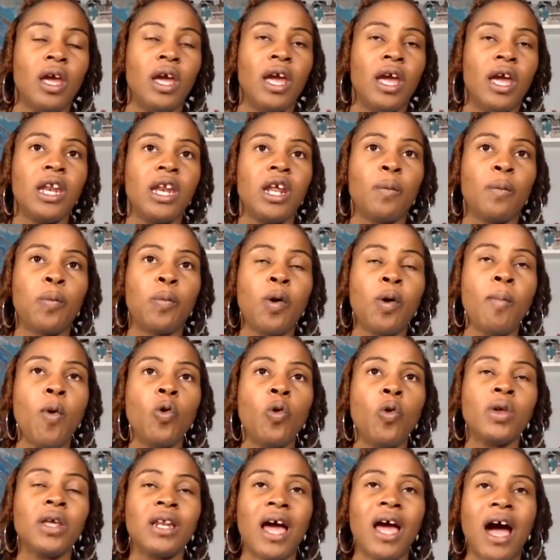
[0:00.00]
and they're
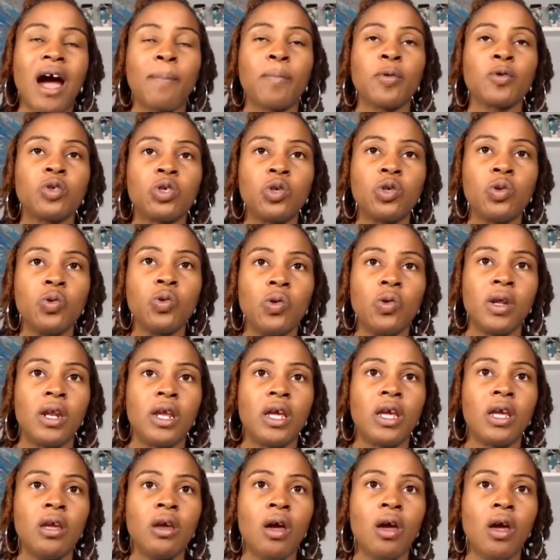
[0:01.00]
promoting the
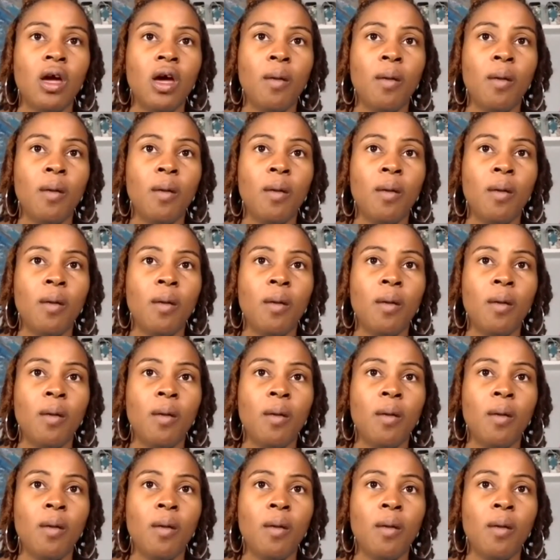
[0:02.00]
opportunity,